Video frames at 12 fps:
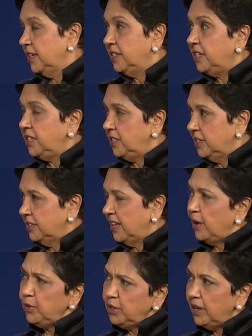Teachers,
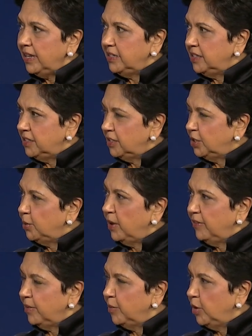how would you like teachers to
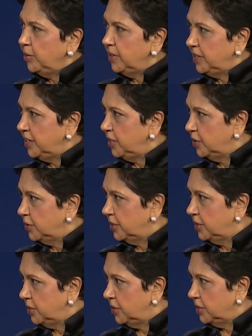work from home and teach your
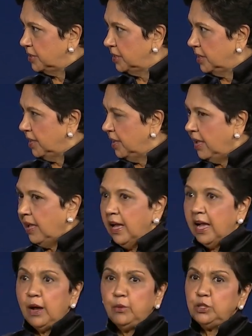students?
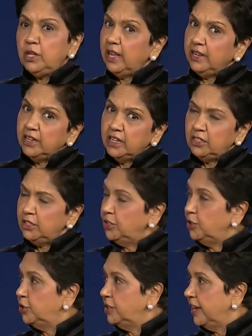How would you like nurses
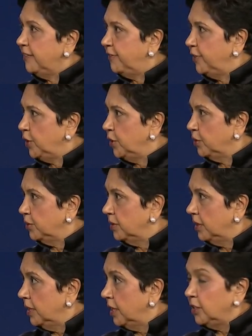to tend for you?
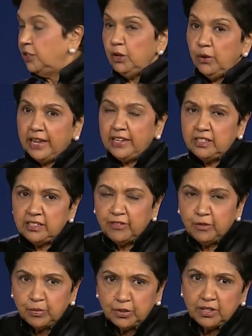Do you know
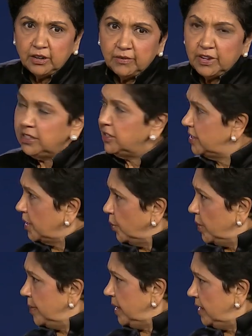87% of nurses are
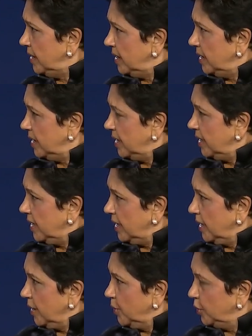women?
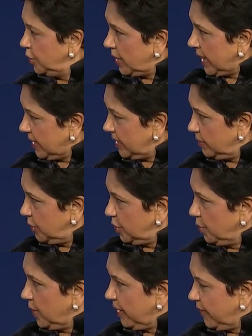Would you like them to
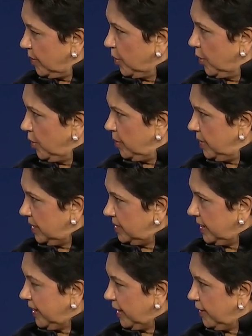work from home and
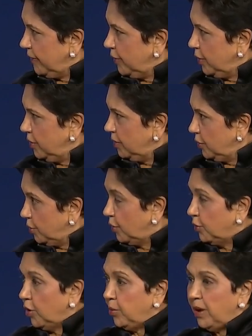take care of you through a
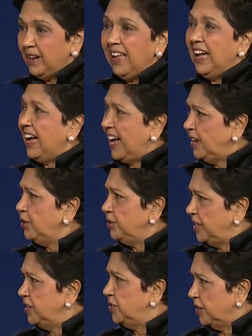robot? I don't
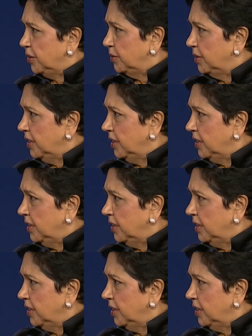think so.